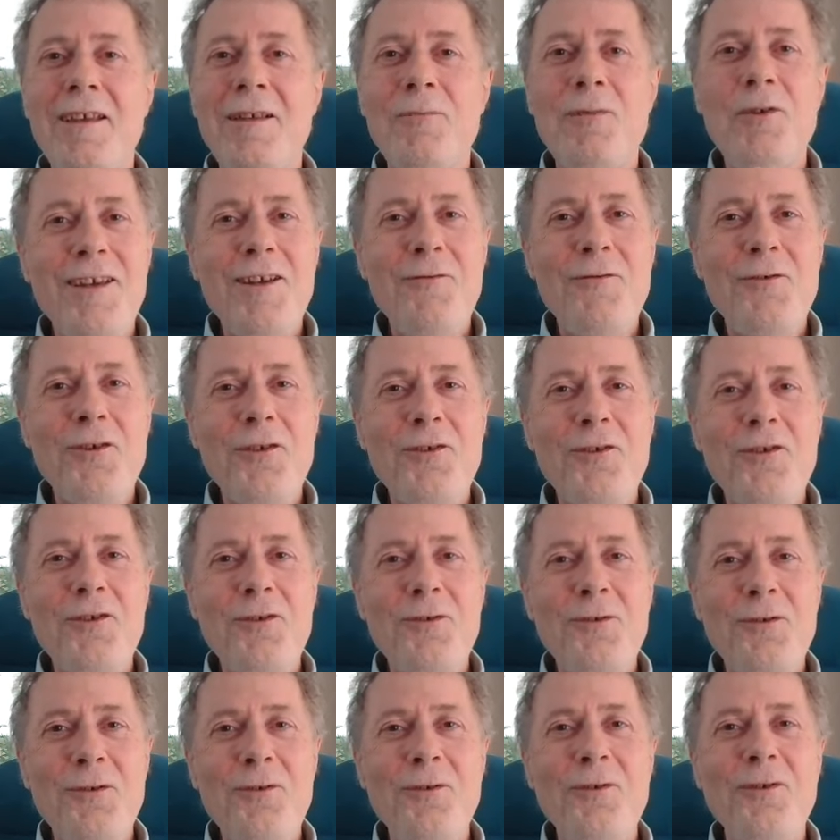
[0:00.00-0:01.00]
But you've got
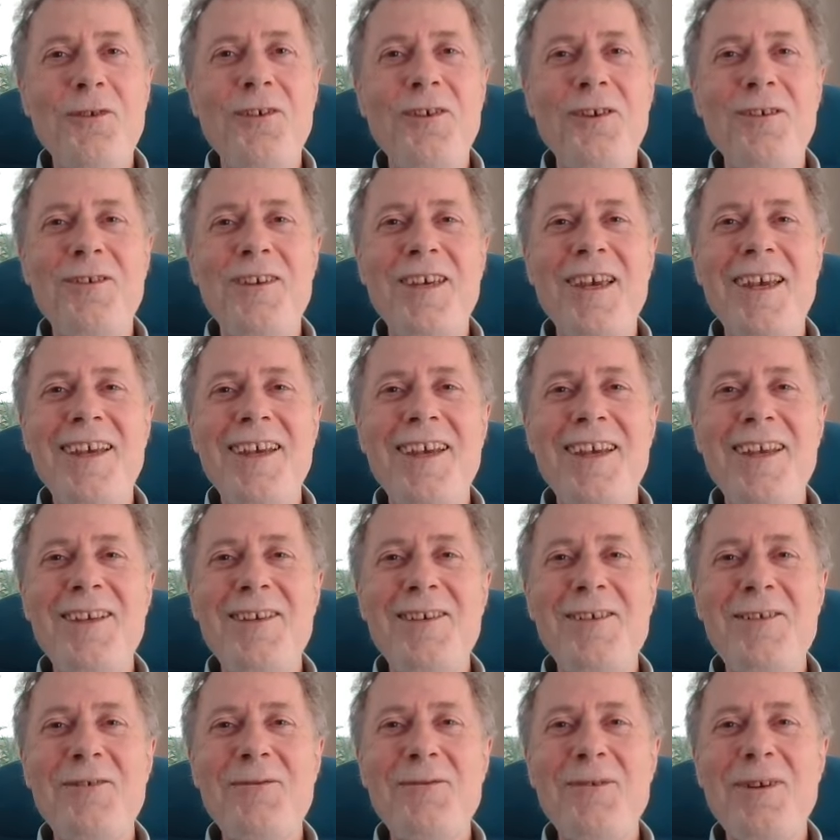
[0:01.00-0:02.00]
to also take
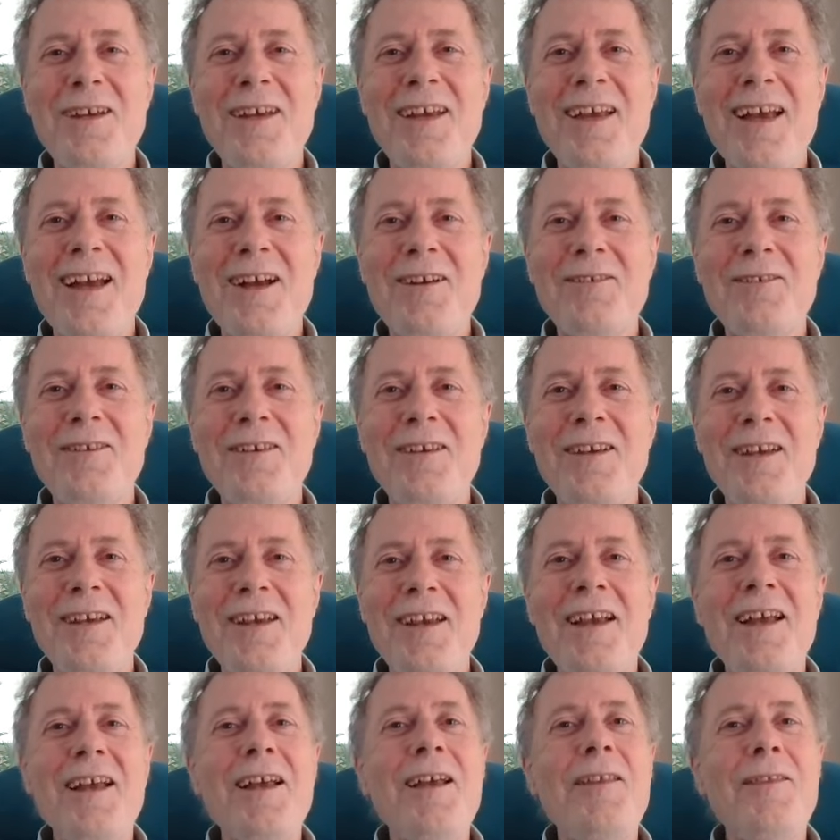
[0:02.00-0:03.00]
into account
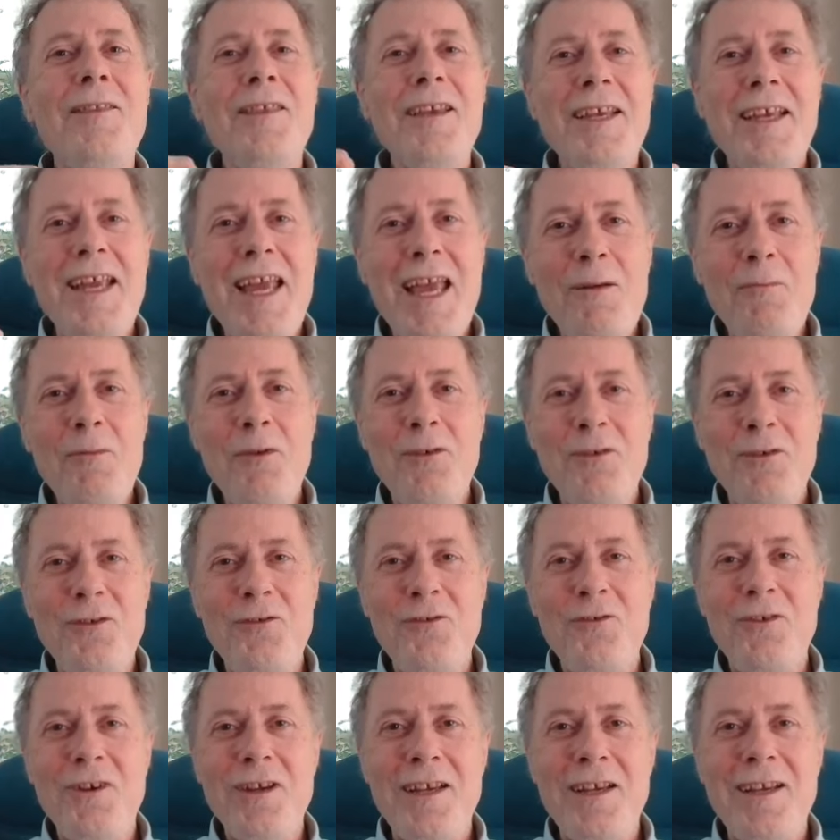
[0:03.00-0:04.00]
the
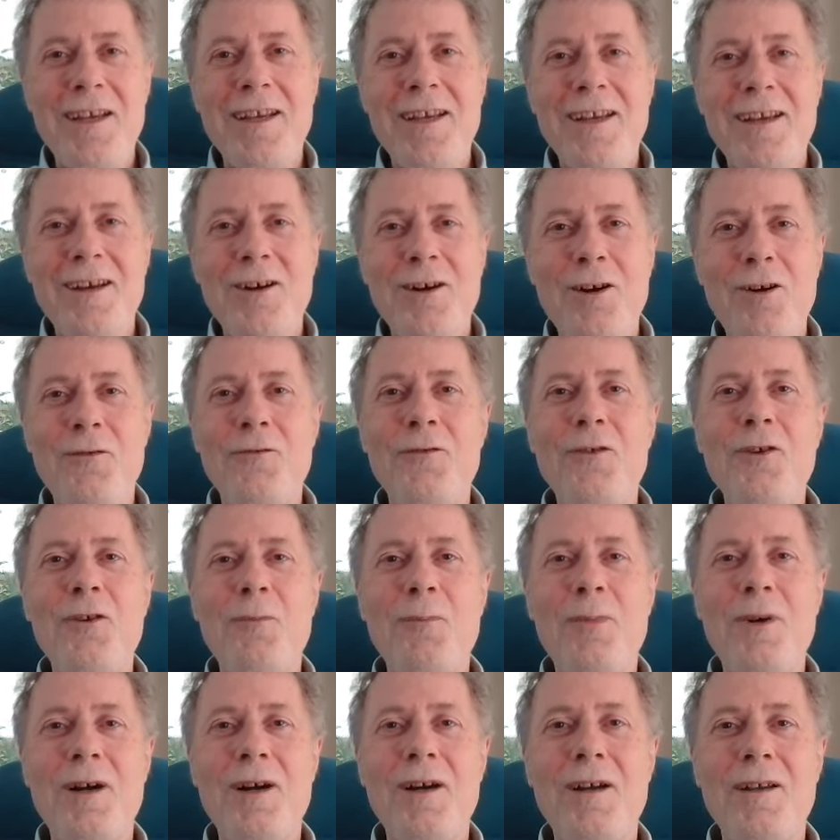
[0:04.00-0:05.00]
chemistry of your
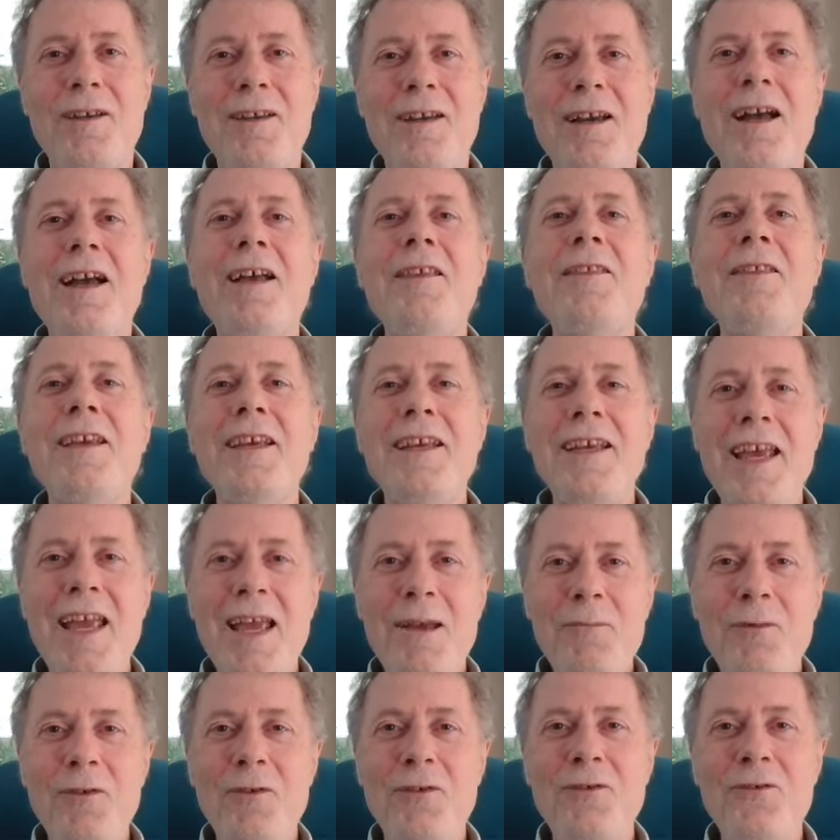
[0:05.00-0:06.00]
partner and the
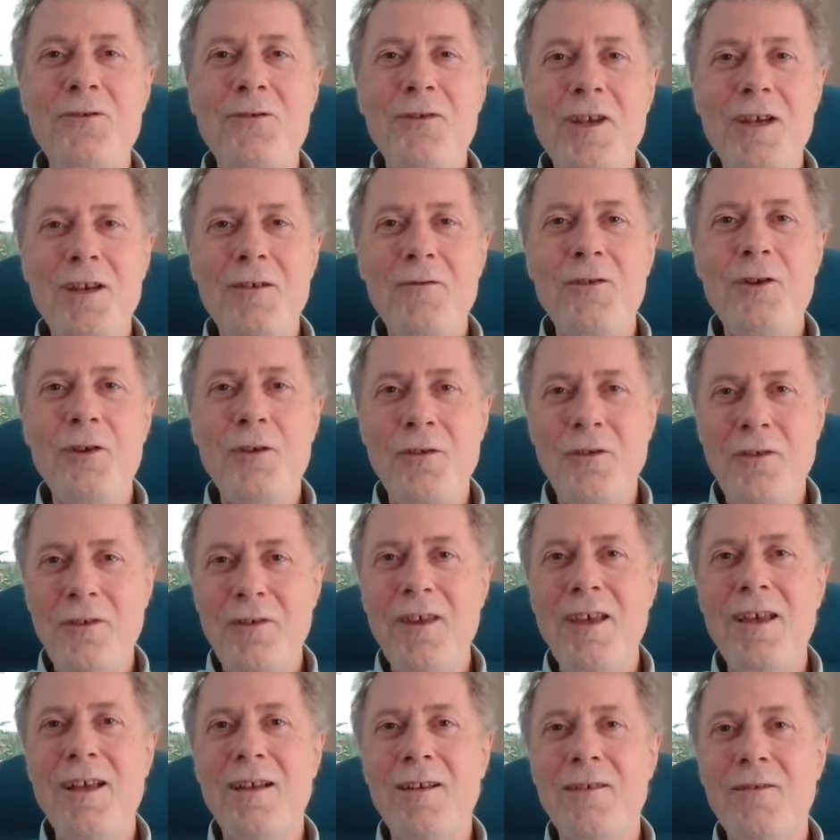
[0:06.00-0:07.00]
chemistry of
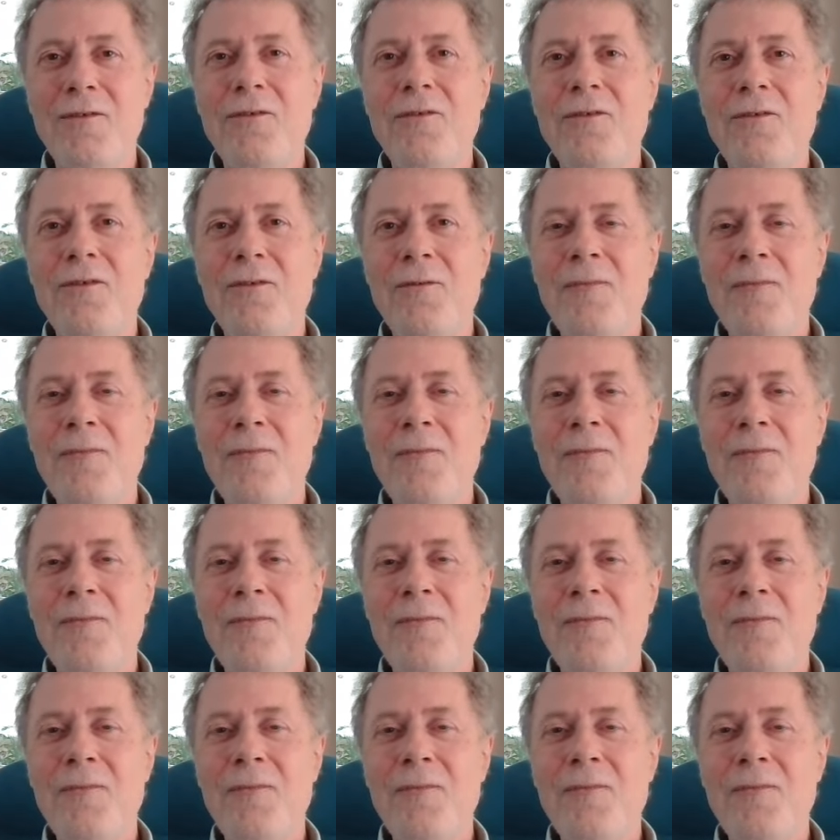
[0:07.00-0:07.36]
yourself.